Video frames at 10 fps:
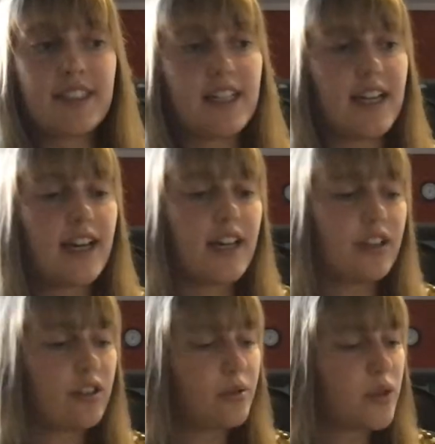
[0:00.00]

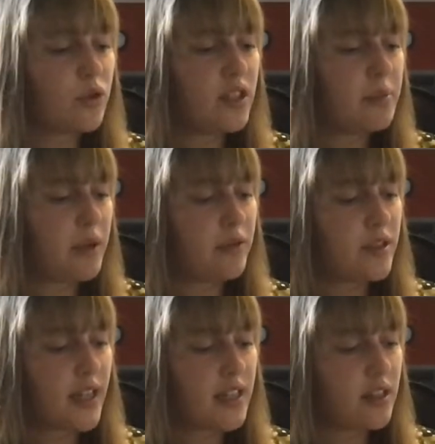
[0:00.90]
There was only about
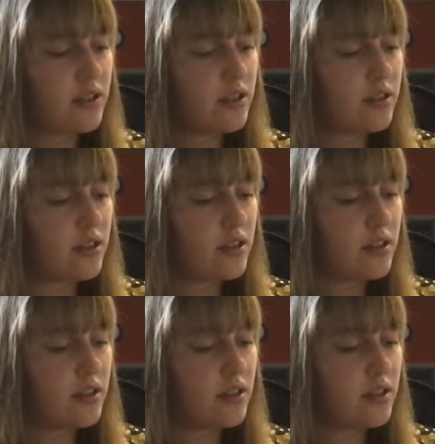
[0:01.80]
600